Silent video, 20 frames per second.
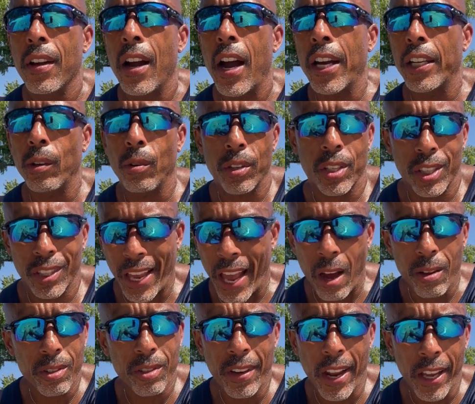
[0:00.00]
I know it
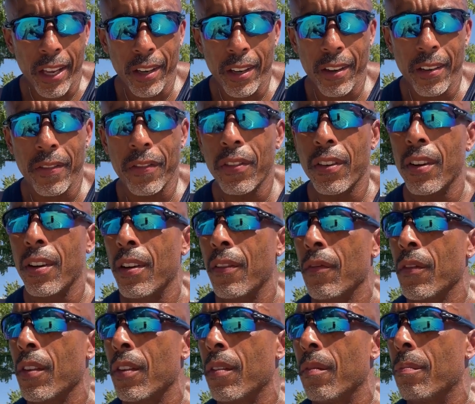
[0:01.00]
sounds negative,
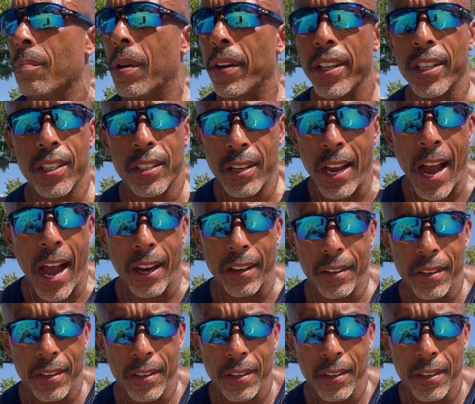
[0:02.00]
but it's not.